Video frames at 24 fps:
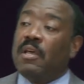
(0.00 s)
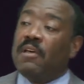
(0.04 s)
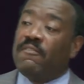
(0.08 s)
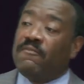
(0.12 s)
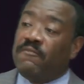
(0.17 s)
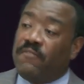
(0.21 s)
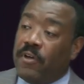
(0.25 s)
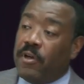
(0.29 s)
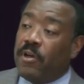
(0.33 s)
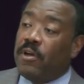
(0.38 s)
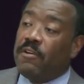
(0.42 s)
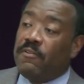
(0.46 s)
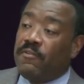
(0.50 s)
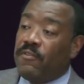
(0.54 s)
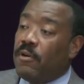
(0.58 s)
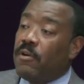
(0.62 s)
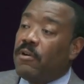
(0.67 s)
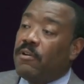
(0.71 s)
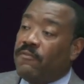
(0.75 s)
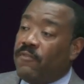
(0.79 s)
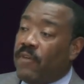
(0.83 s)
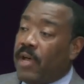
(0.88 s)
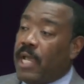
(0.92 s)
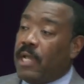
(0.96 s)
Very,
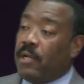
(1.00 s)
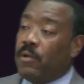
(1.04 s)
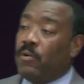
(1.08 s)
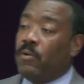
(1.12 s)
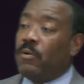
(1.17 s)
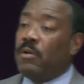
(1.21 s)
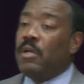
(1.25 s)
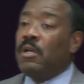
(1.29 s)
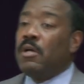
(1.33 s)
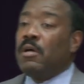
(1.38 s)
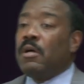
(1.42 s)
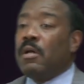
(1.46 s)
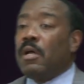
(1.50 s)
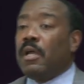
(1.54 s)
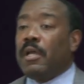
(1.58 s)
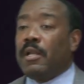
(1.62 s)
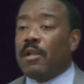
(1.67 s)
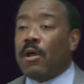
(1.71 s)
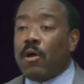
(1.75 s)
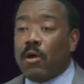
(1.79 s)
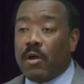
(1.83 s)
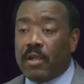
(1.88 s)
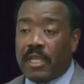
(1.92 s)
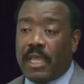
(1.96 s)
very vital. In
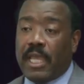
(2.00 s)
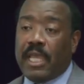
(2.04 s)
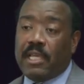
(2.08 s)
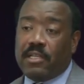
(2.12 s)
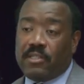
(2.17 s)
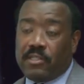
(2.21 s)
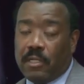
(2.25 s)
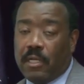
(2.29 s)
our case,